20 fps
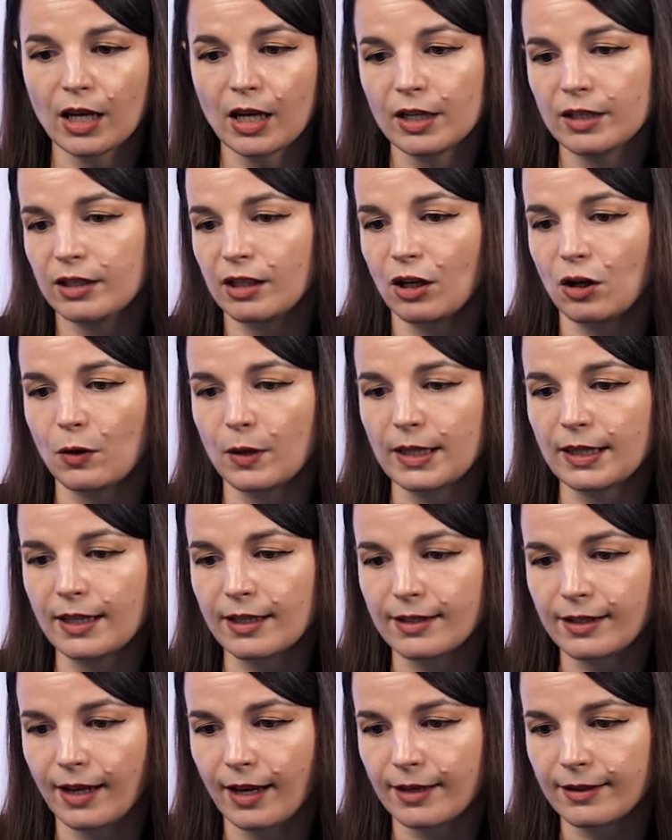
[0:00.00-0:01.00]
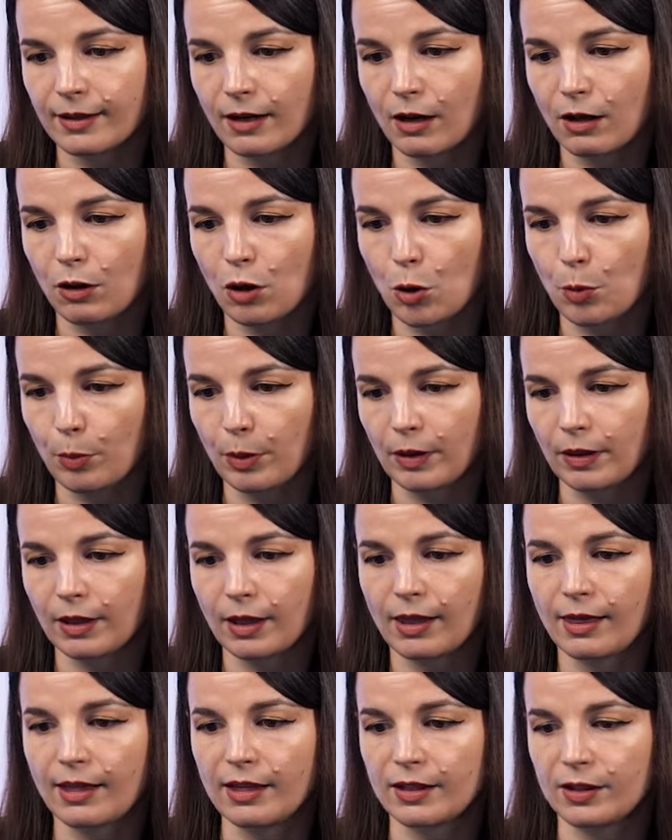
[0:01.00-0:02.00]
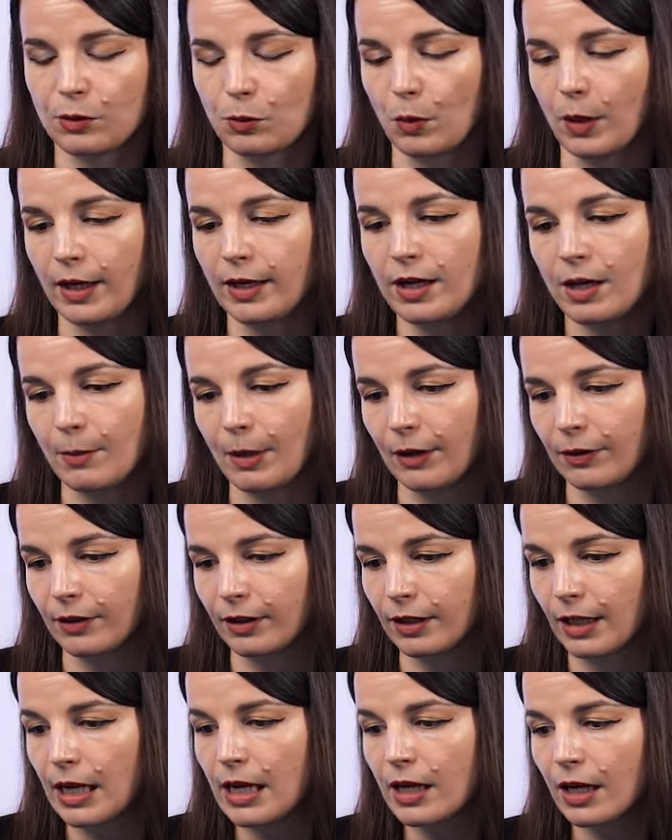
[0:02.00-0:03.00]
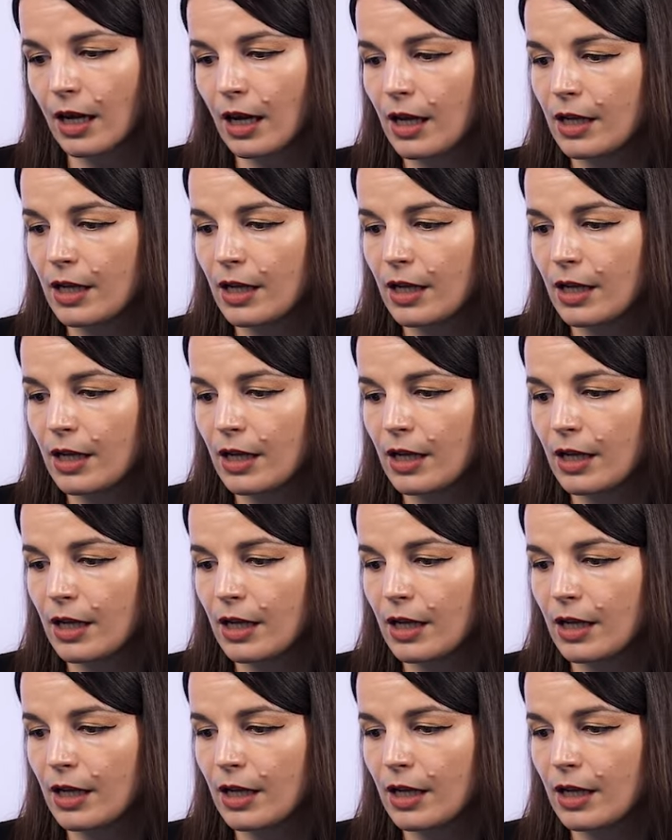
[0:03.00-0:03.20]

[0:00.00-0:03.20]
So in this case, I'll open this one about the lake.